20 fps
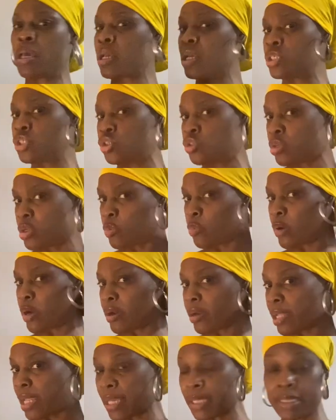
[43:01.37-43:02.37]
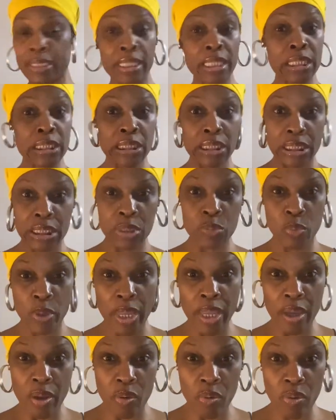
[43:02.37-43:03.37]
because you can wear it like this as
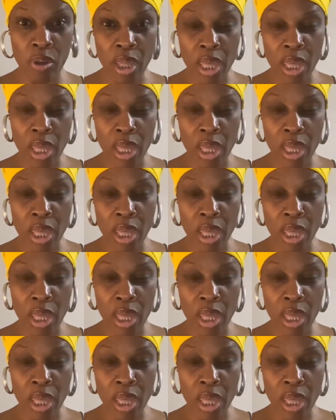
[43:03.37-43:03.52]
well.